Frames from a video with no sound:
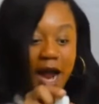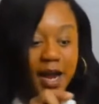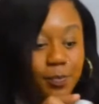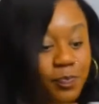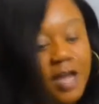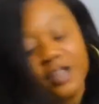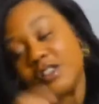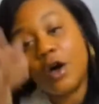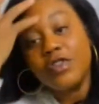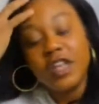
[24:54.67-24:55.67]
right?
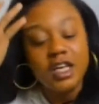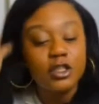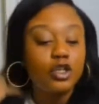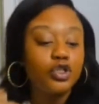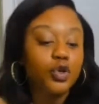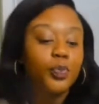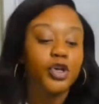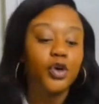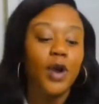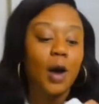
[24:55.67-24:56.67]
So these are super
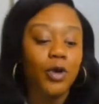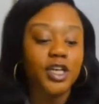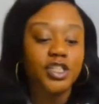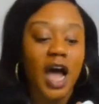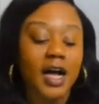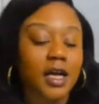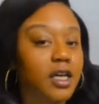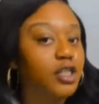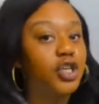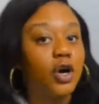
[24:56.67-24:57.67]
cute. I wish I
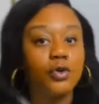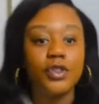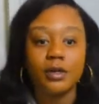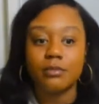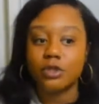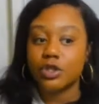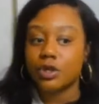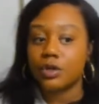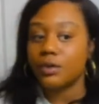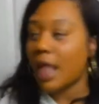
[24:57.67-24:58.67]
could show them to
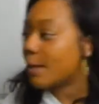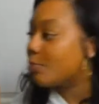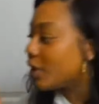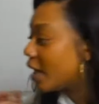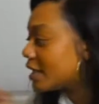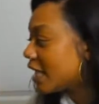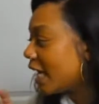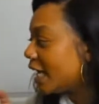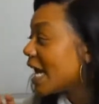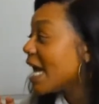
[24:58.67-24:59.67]
you like plugged
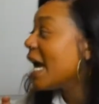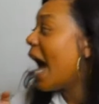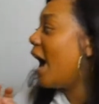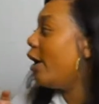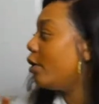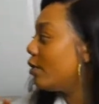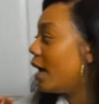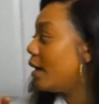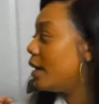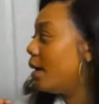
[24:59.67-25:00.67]
in.
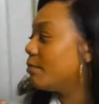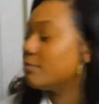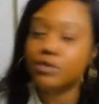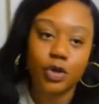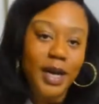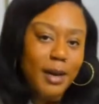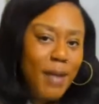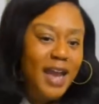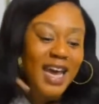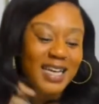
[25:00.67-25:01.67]
I'll do it in
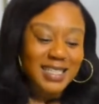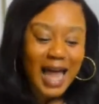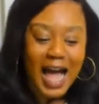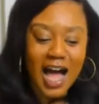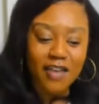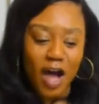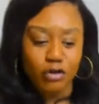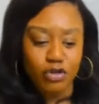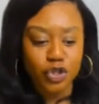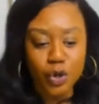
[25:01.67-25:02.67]
my next live.
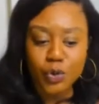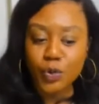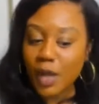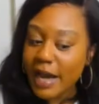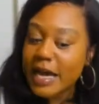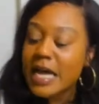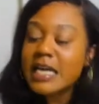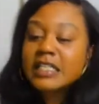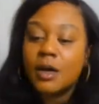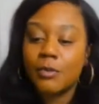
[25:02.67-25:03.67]
I'll show you like
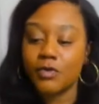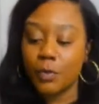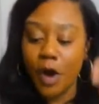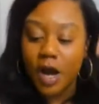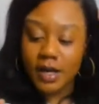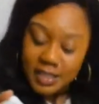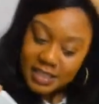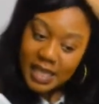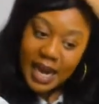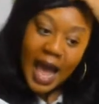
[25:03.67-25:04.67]
some of the products that